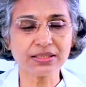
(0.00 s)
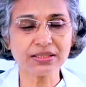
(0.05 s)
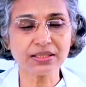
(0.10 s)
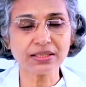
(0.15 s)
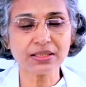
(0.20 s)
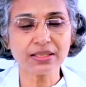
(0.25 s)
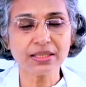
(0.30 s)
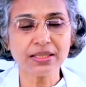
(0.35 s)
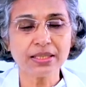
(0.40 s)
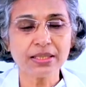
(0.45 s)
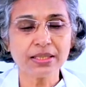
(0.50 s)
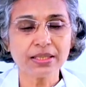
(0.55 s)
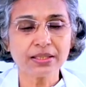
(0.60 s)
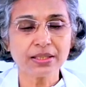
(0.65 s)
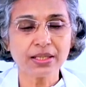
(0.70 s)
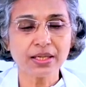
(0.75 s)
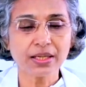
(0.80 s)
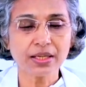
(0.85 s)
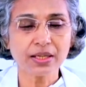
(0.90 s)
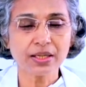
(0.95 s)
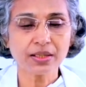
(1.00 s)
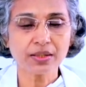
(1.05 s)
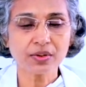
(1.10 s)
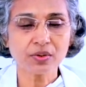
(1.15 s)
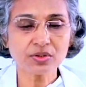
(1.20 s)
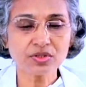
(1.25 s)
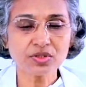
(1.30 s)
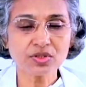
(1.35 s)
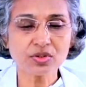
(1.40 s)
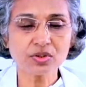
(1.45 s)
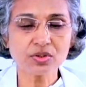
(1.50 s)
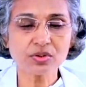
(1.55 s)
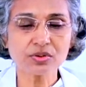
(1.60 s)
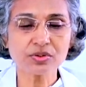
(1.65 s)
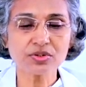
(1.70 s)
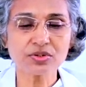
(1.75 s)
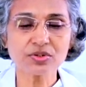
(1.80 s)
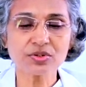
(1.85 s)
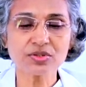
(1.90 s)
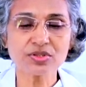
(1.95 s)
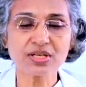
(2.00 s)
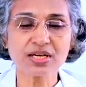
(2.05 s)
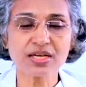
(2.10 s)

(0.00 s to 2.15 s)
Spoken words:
and the cholesterol also